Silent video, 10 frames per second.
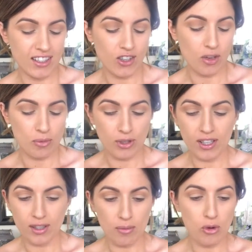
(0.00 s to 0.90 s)
God,
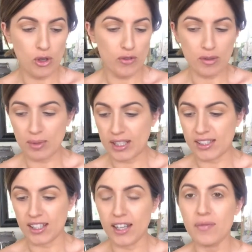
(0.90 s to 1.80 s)
Marie, I'm all over the place
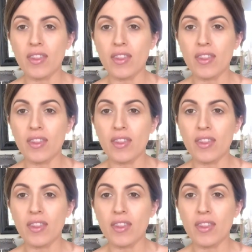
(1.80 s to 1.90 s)
today.